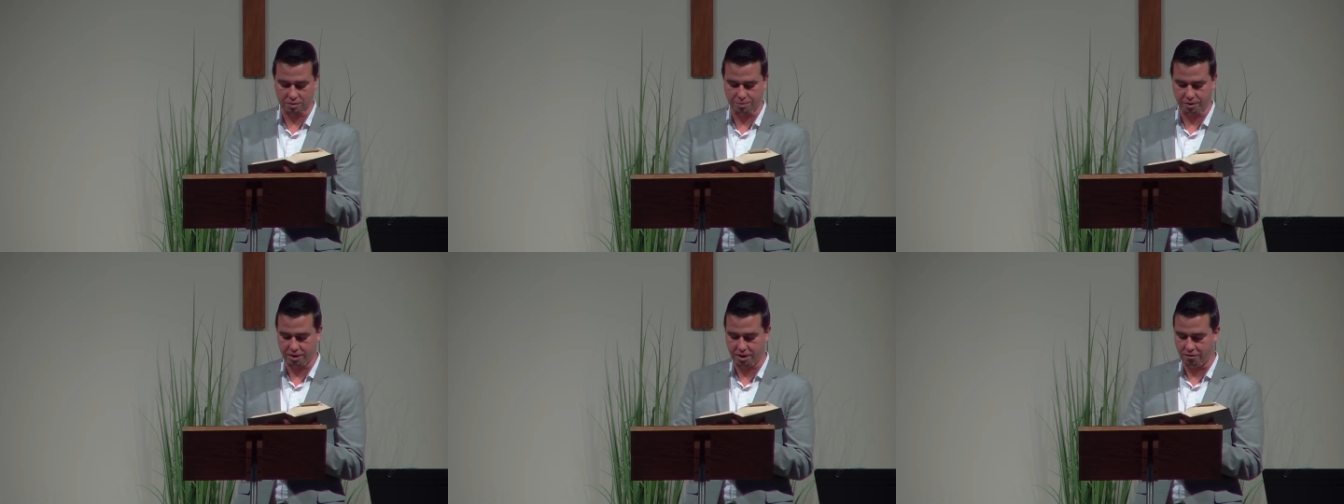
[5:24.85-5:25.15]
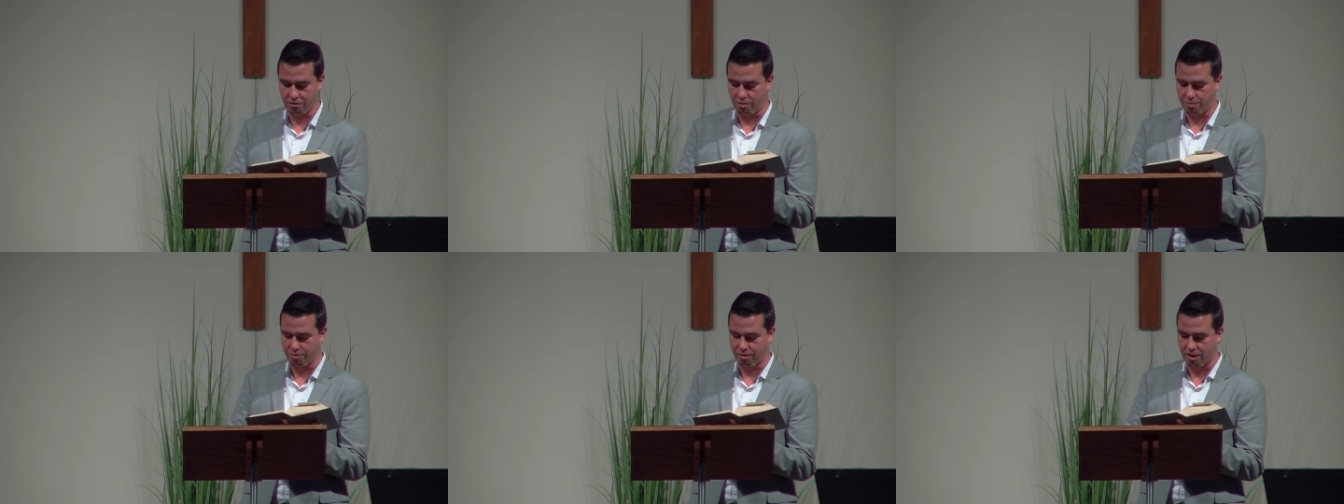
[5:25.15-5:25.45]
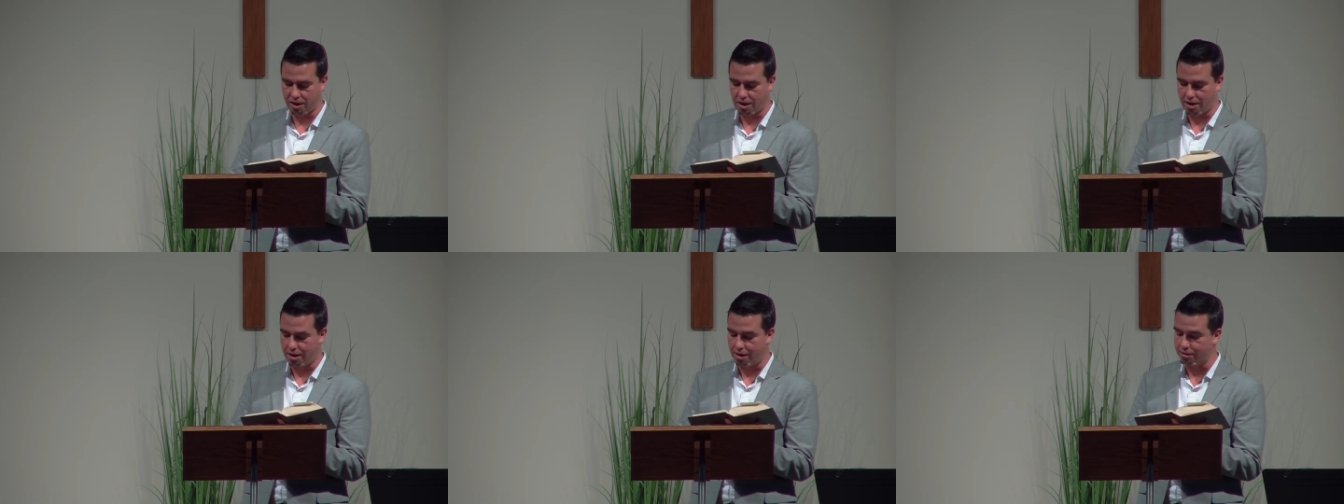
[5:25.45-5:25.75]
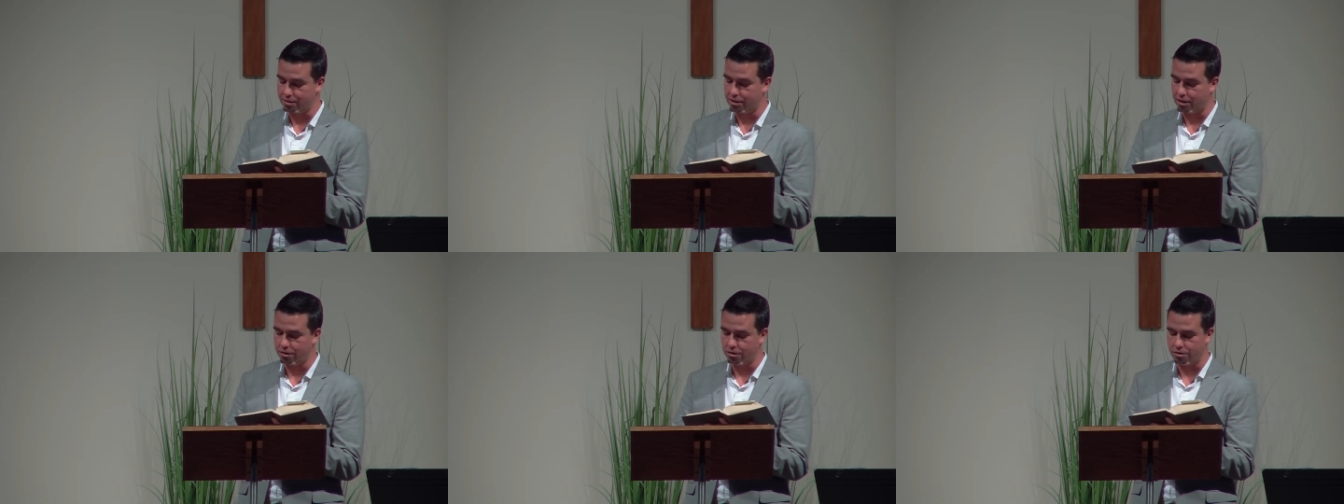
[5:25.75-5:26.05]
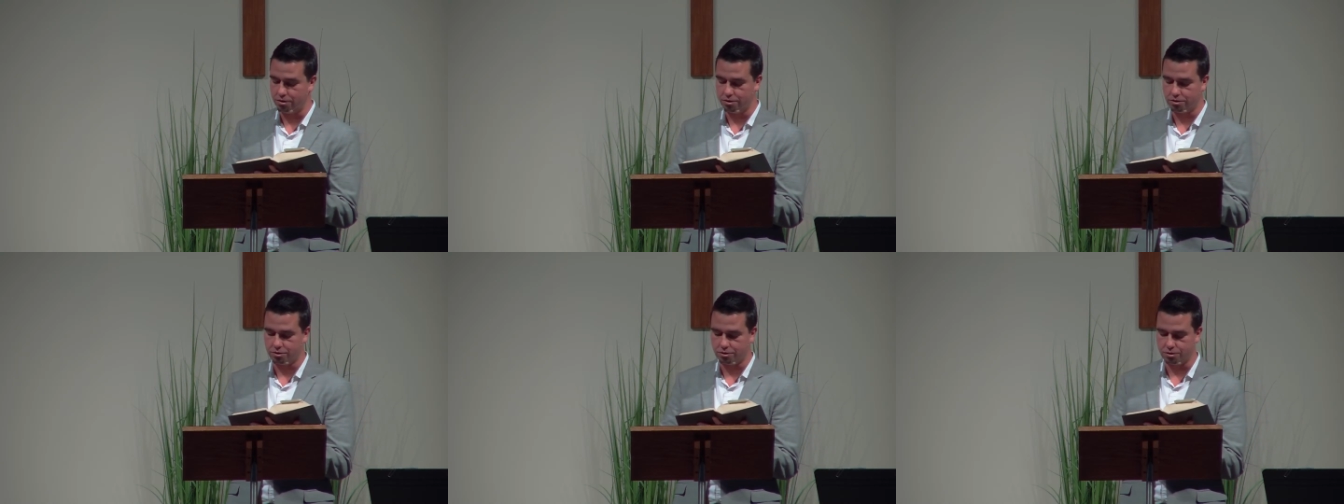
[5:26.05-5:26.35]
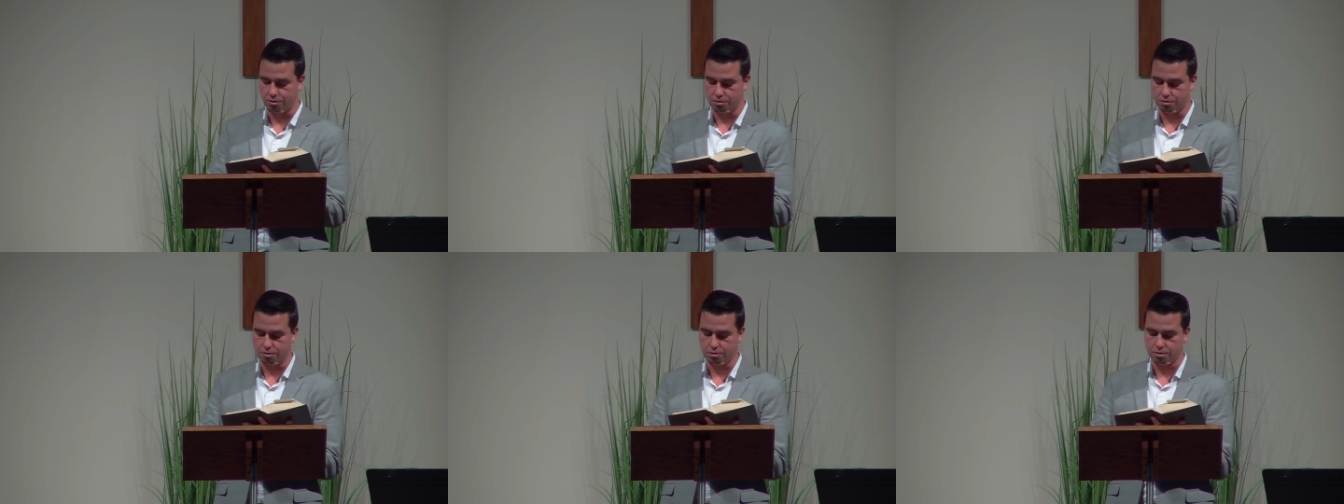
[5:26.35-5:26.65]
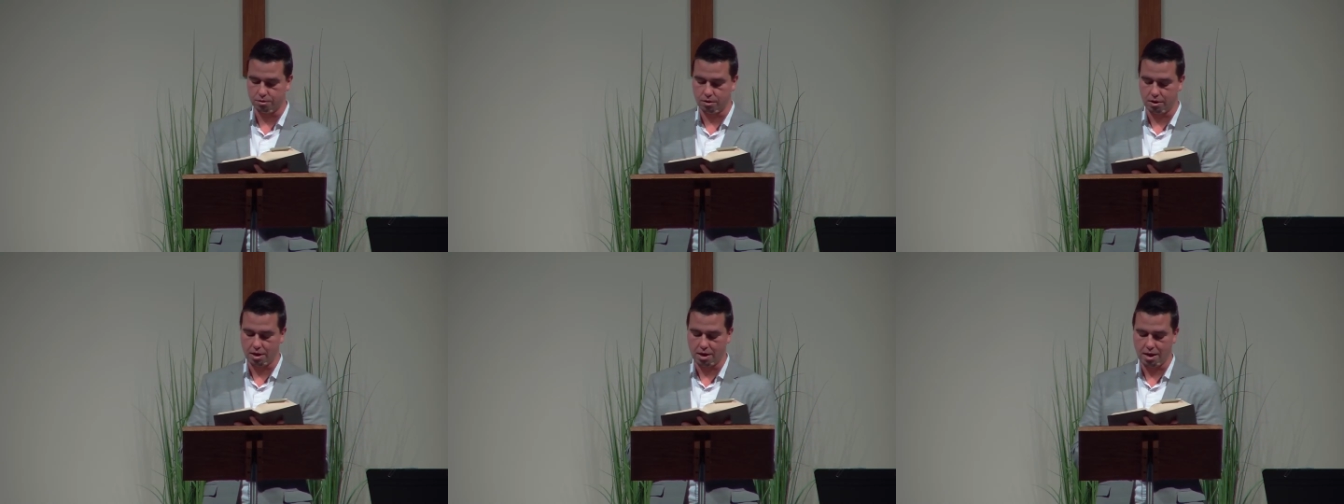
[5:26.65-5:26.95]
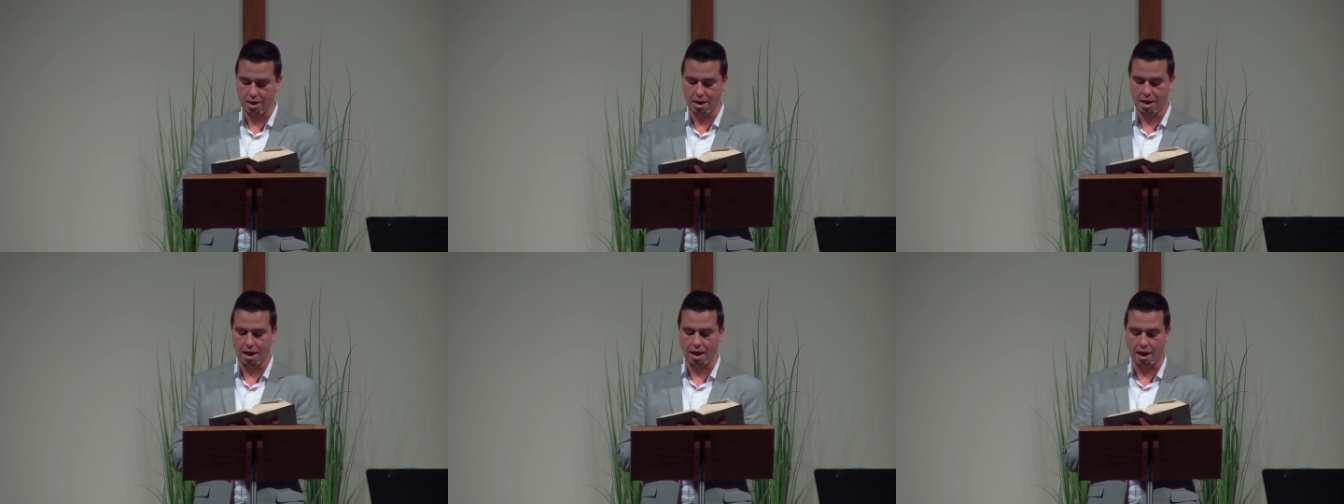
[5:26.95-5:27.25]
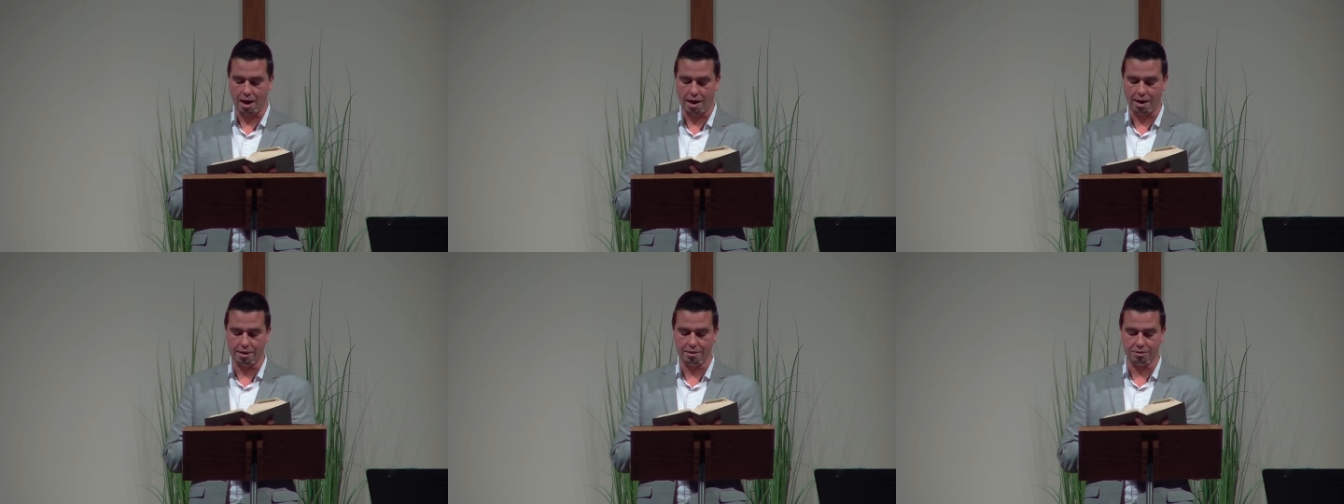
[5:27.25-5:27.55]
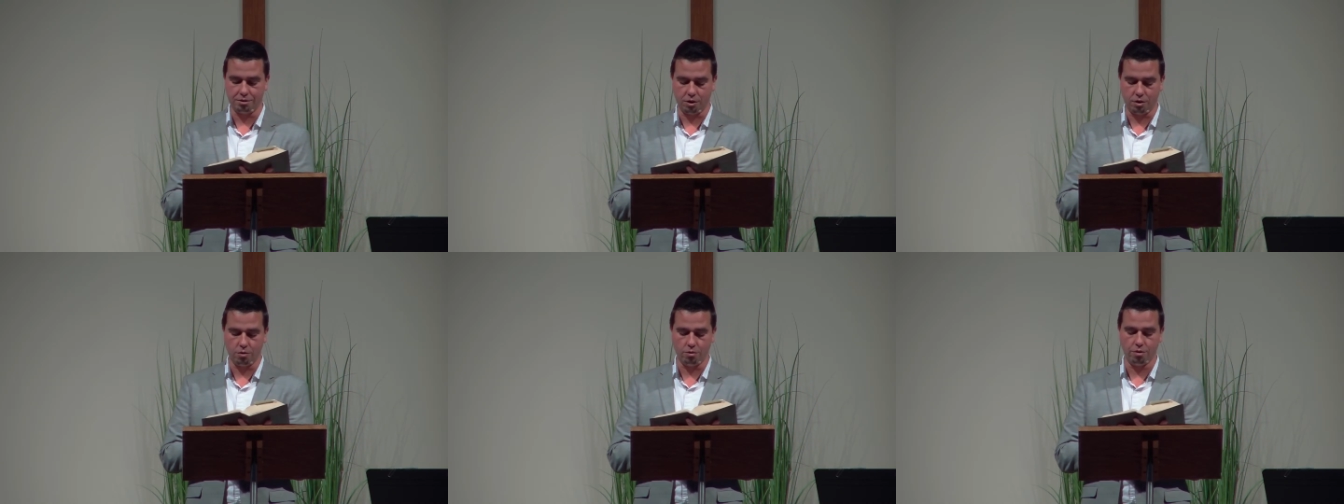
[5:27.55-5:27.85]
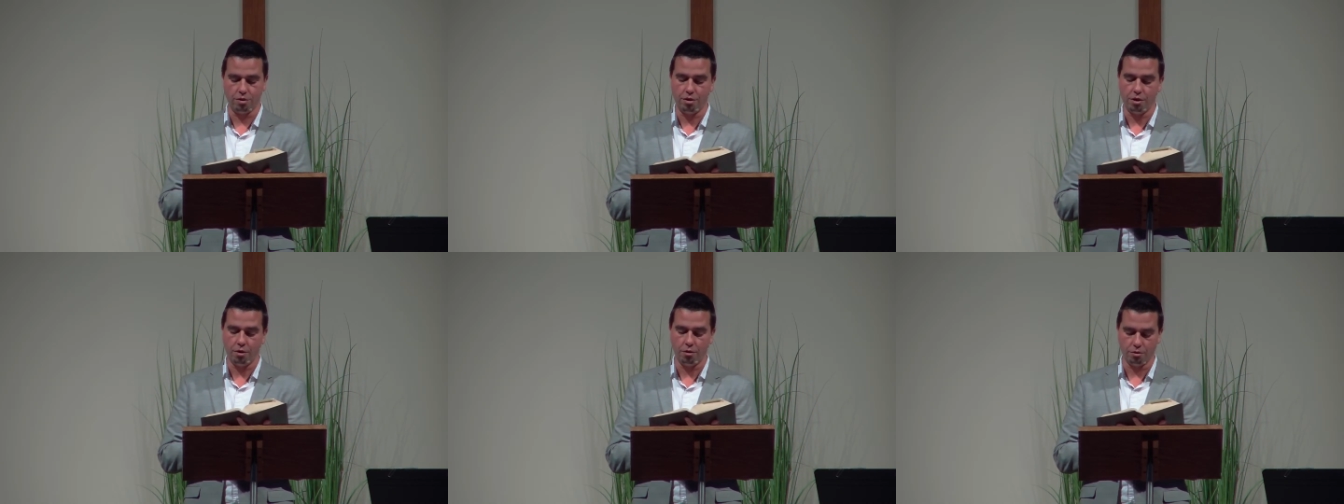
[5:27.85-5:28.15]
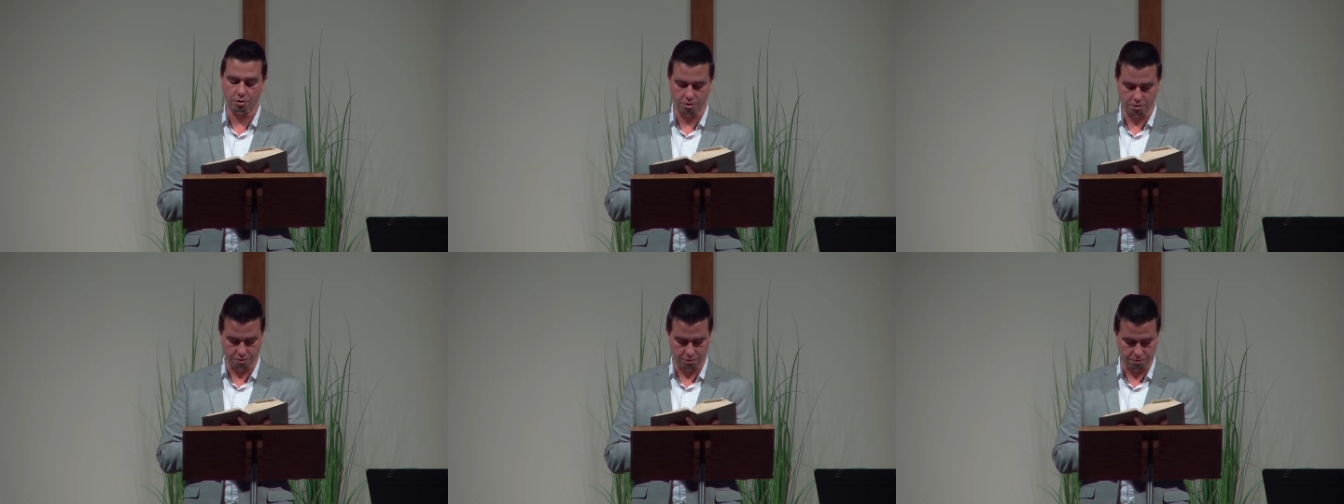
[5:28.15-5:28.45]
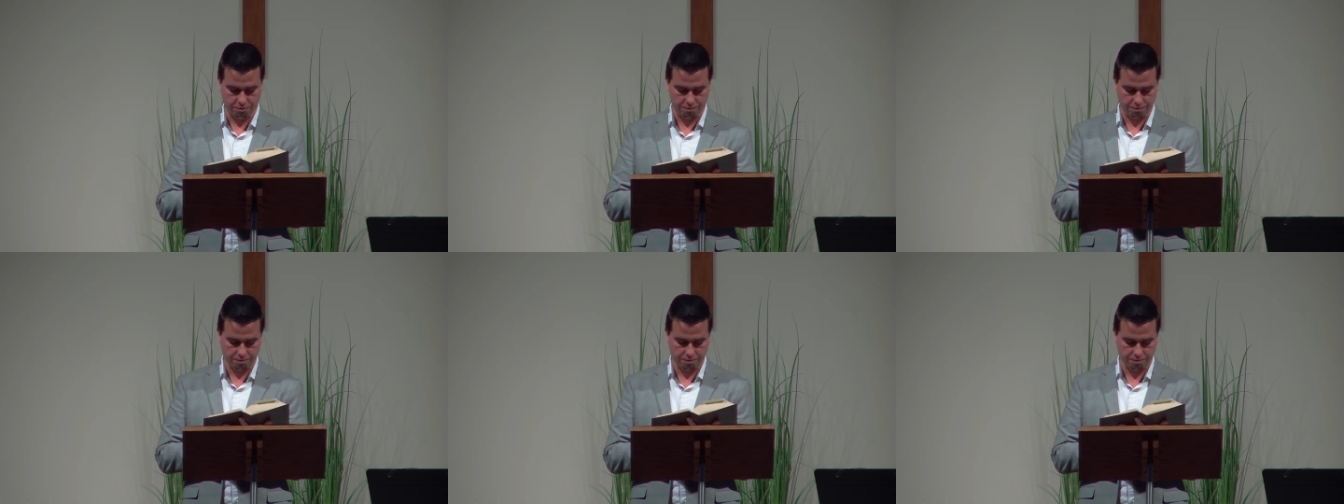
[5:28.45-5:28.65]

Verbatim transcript: But he replied, I tell you the truth, I don't know you.